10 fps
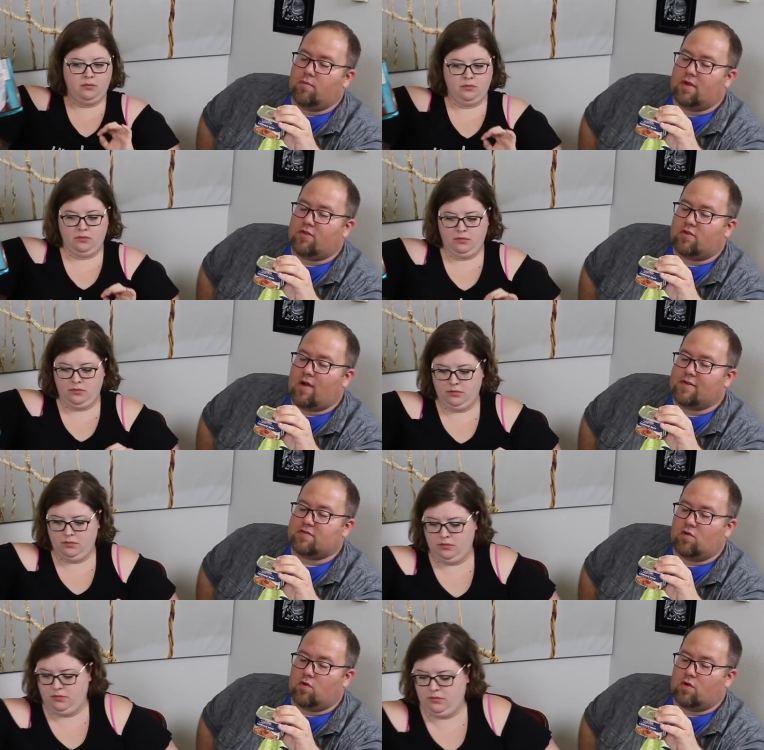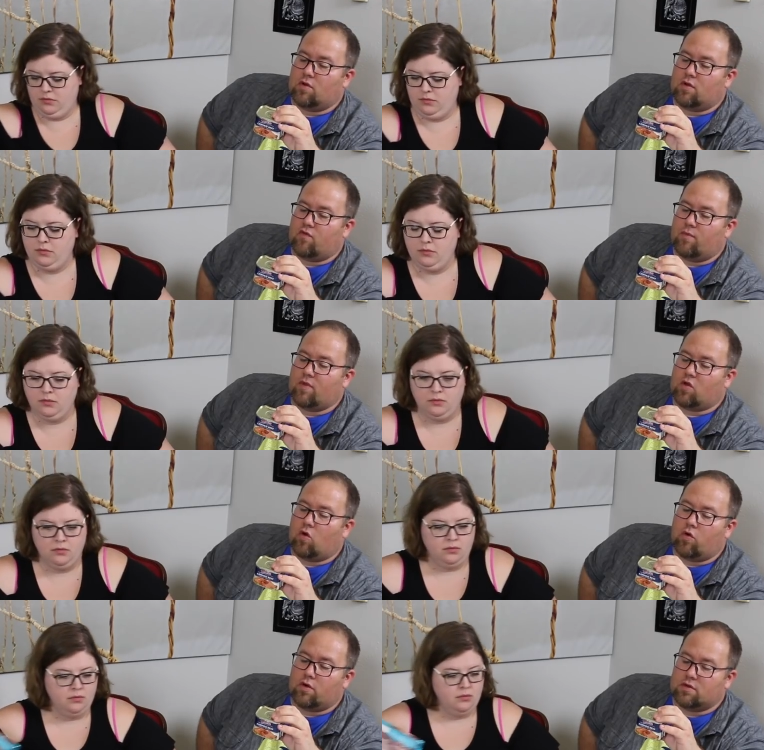Speaker 1: corned beef derives from the, from the
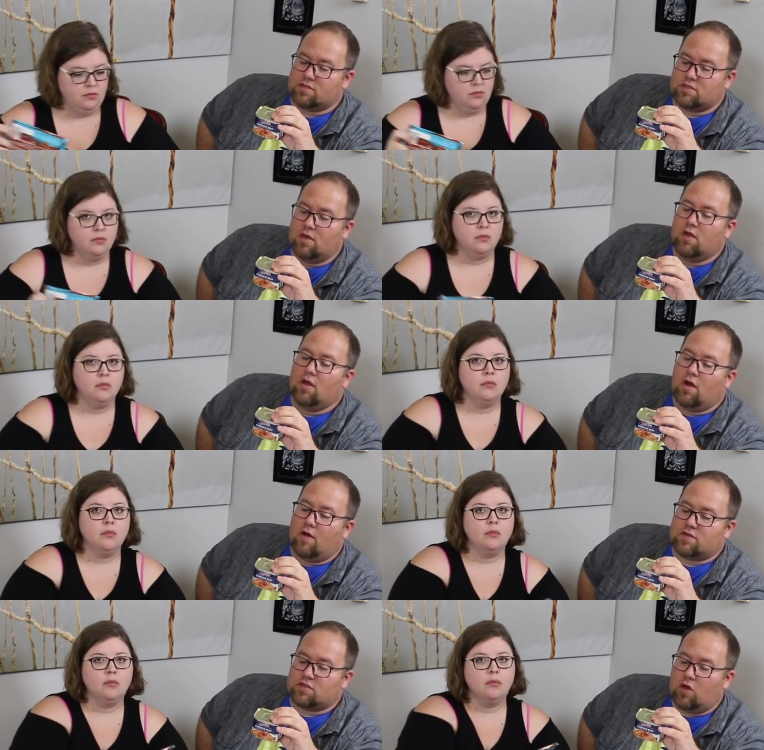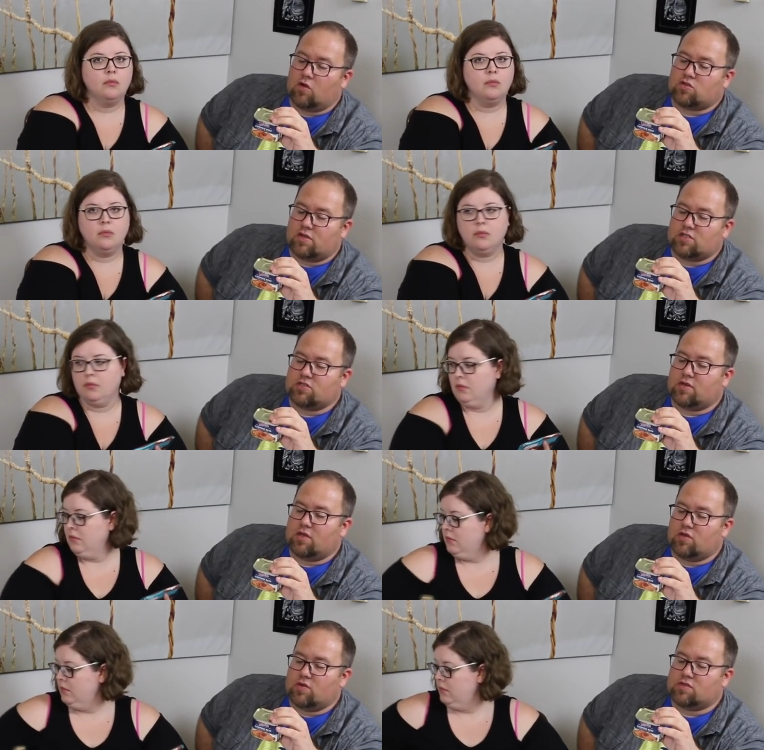corns of salt traditionally
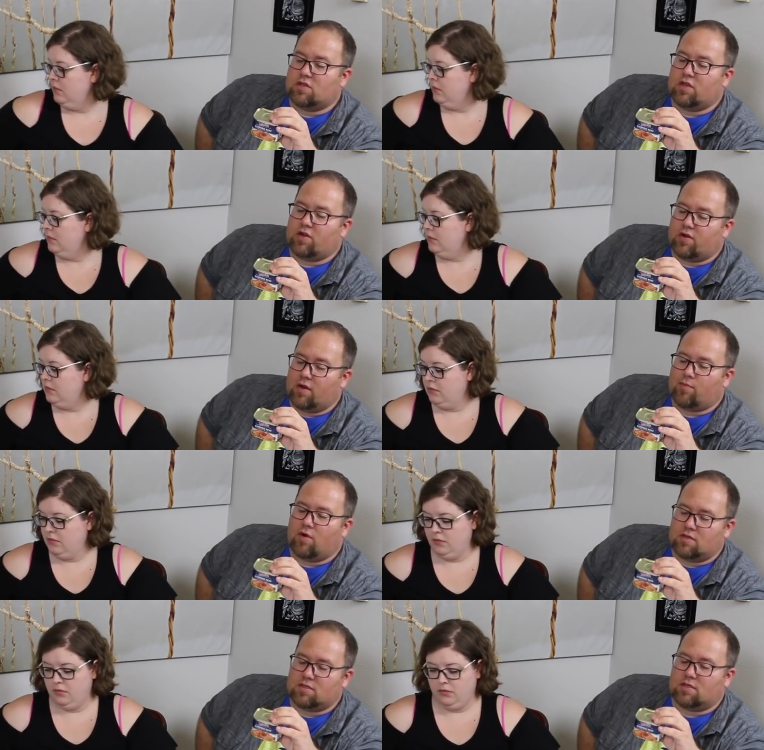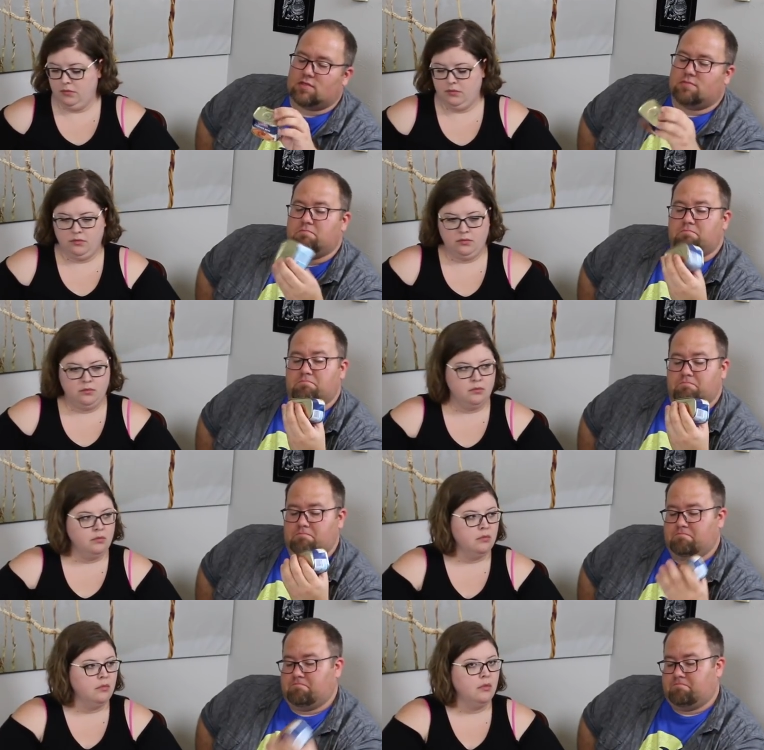used in the curing process.
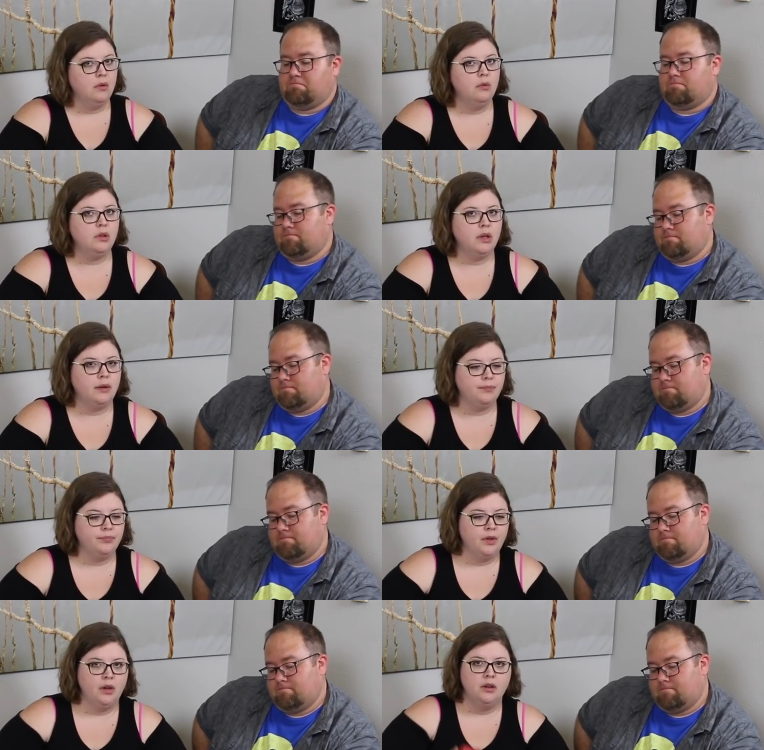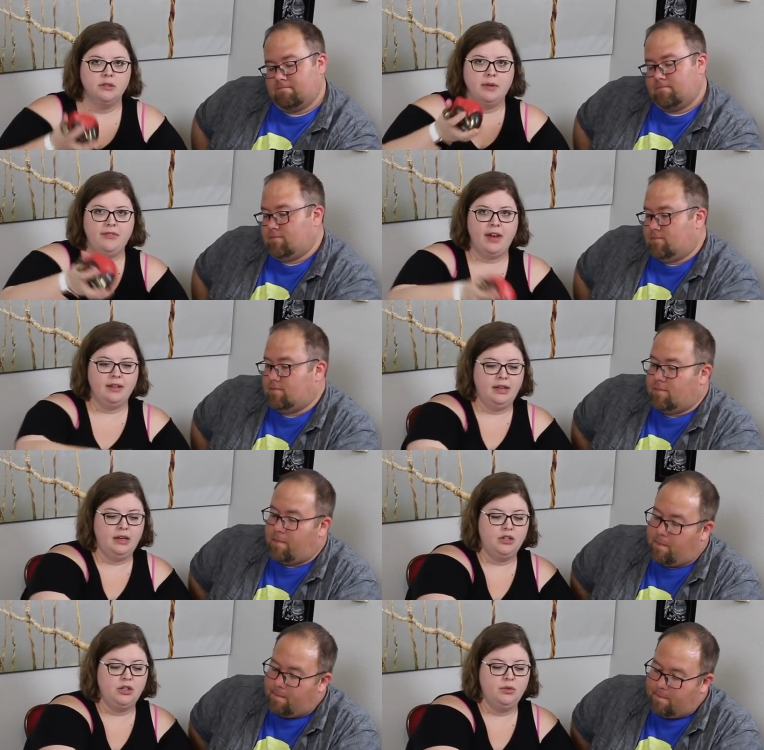
Speaker 2: Hmm. Really? It's my fat
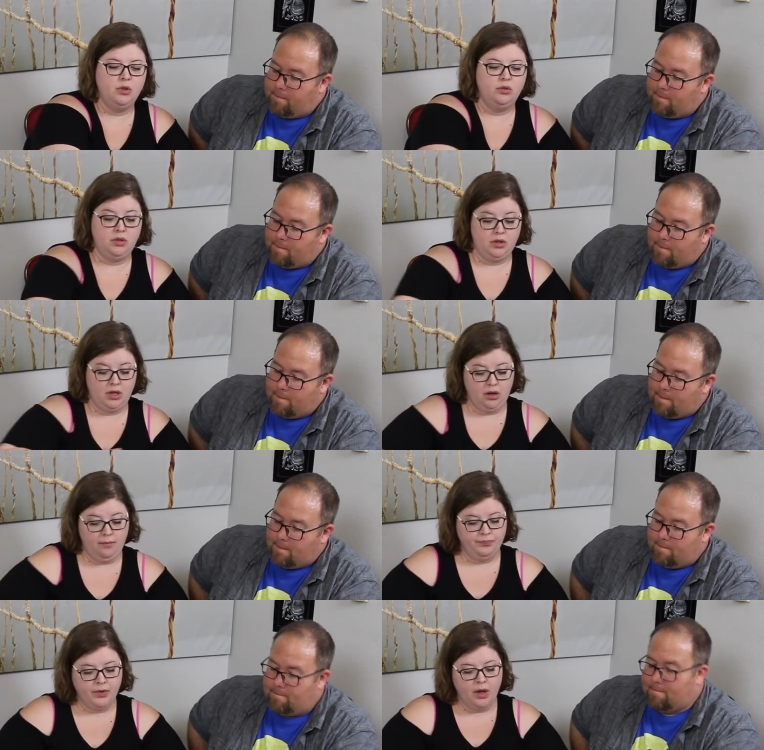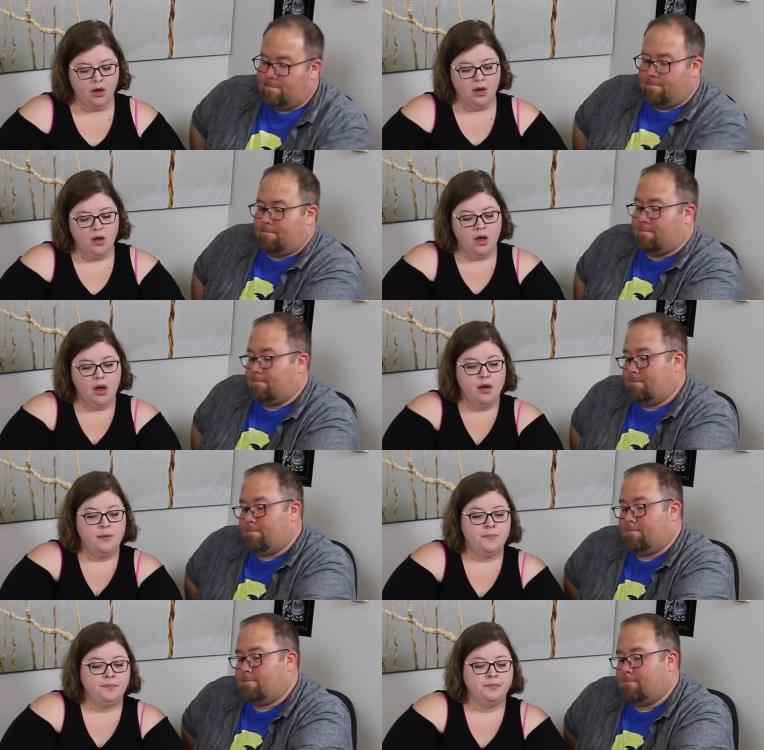lady. She was holding the thing up.
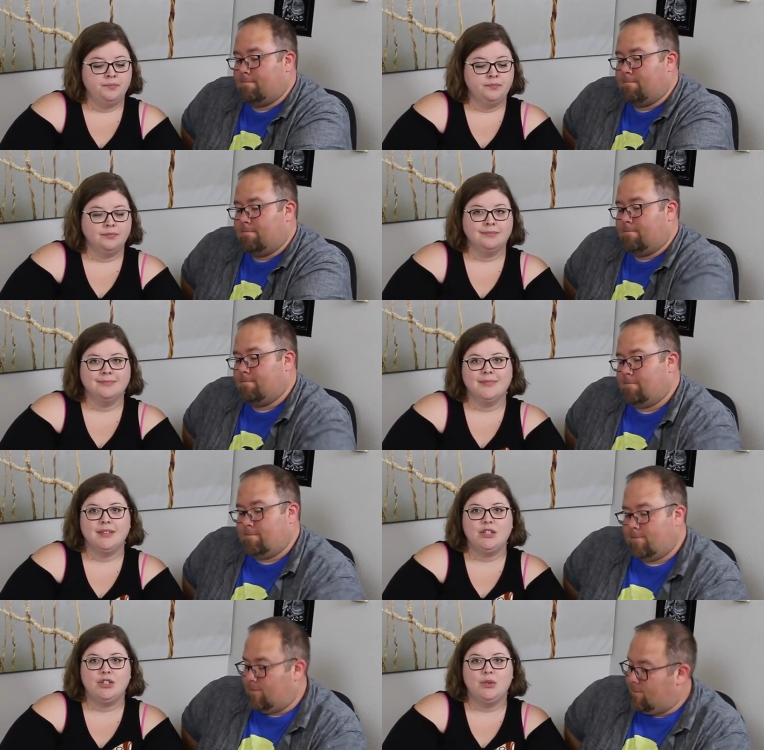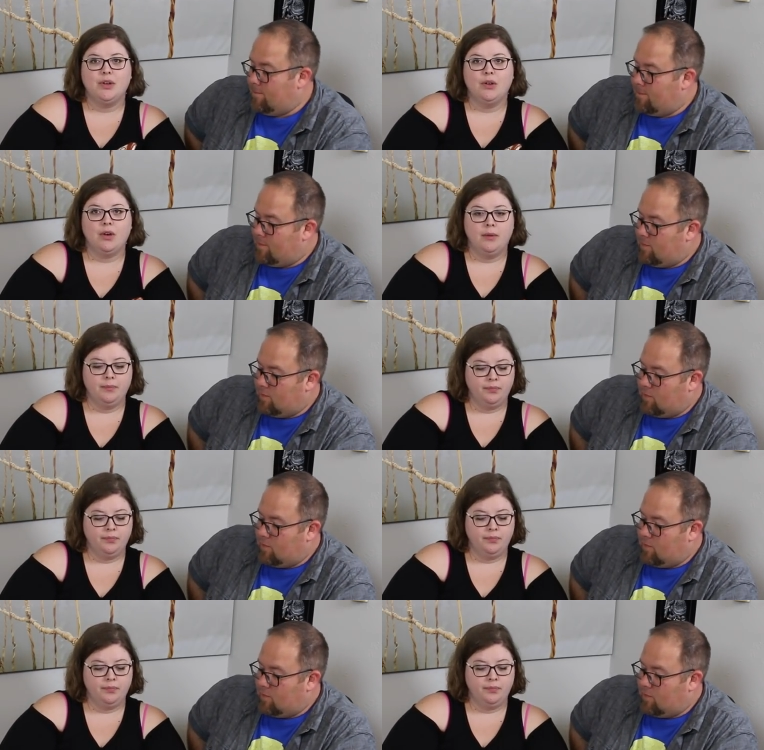Um, she's doing yoga.